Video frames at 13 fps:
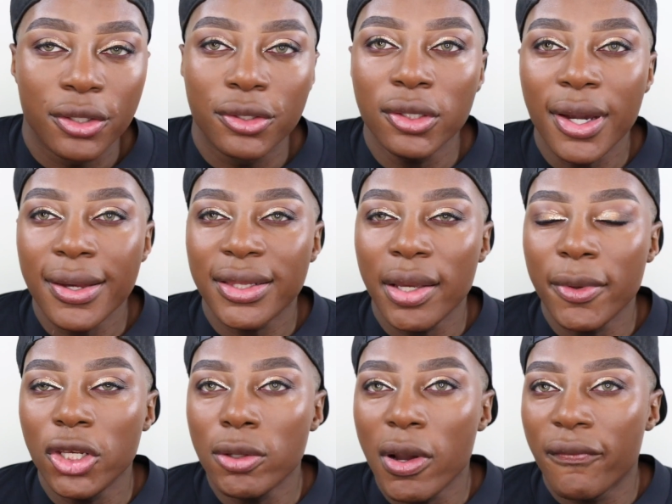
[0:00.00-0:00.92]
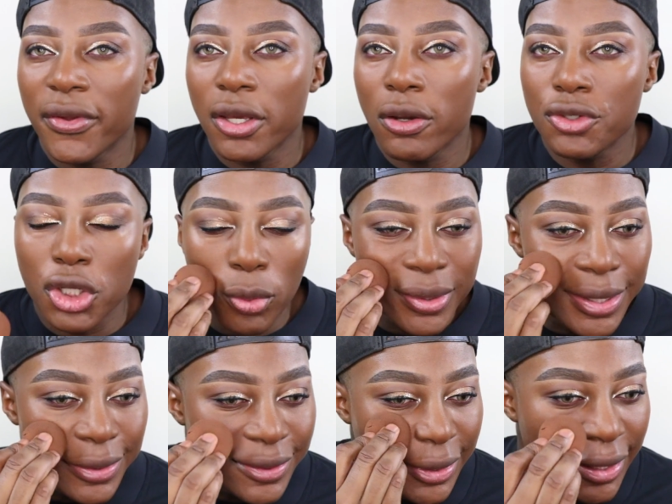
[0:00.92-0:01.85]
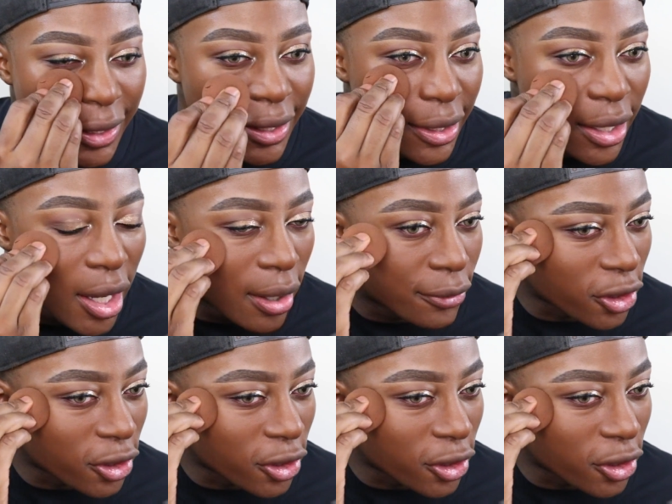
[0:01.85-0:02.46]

You guys let me know what videos you want to see,